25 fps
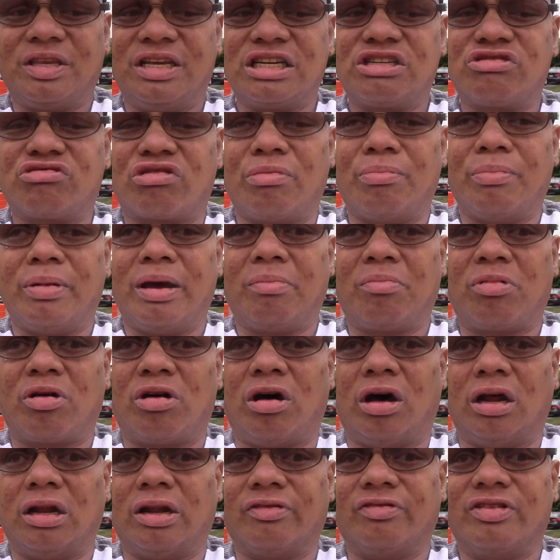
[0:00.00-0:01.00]
just
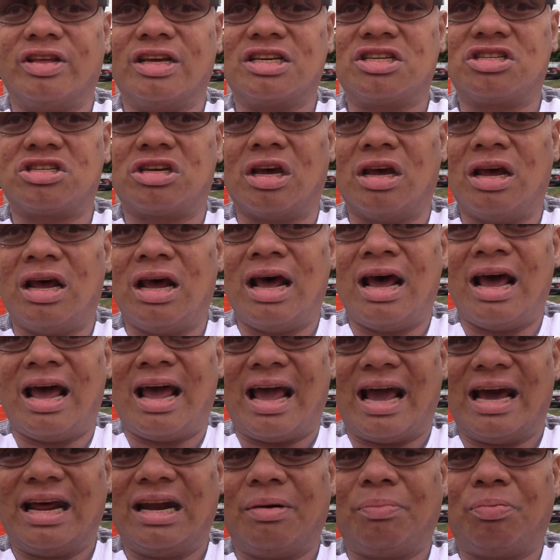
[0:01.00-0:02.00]
remember all of this
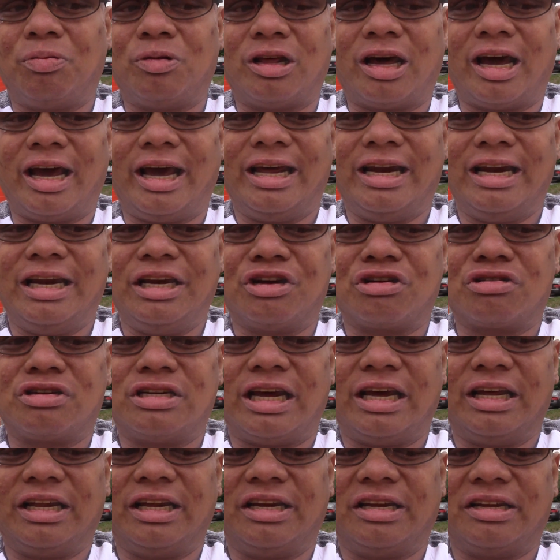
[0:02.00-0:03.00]
and apply it in your
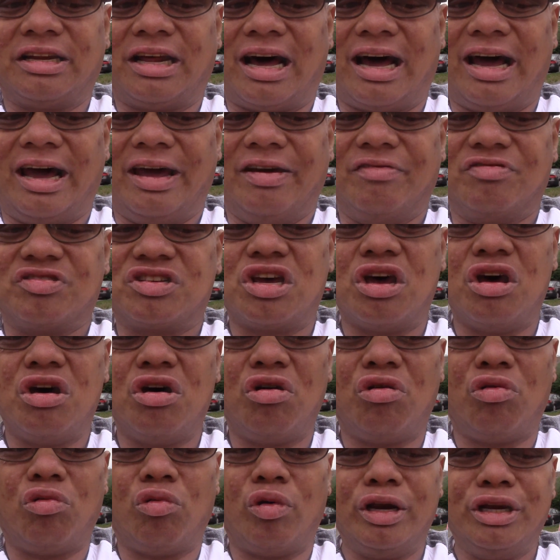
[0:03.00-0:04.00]
daily lives.
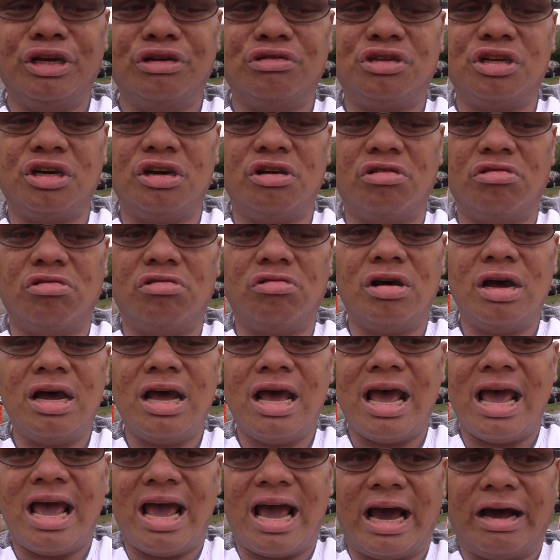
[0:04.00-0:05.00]
When you do,
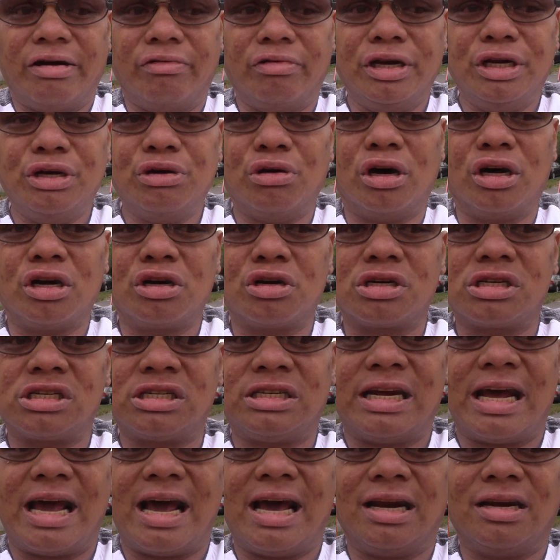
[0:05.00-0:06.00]
and when you
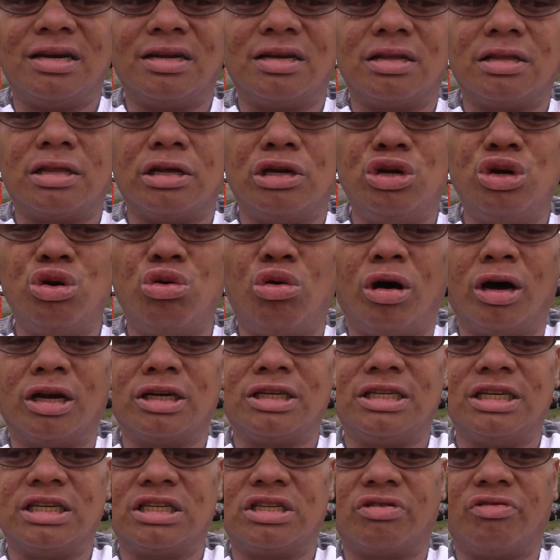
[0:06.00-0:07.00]
understand the
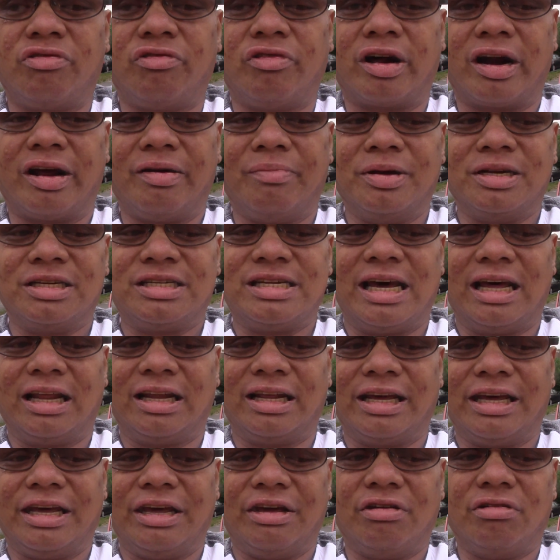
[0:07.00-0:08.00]
nuances of what I've been
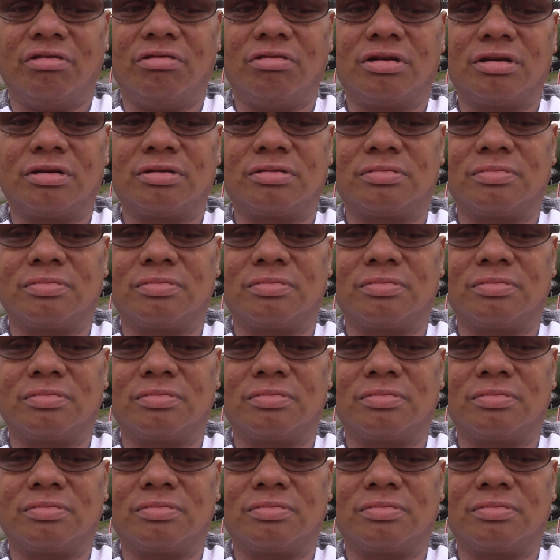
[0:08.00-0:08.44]
telling you,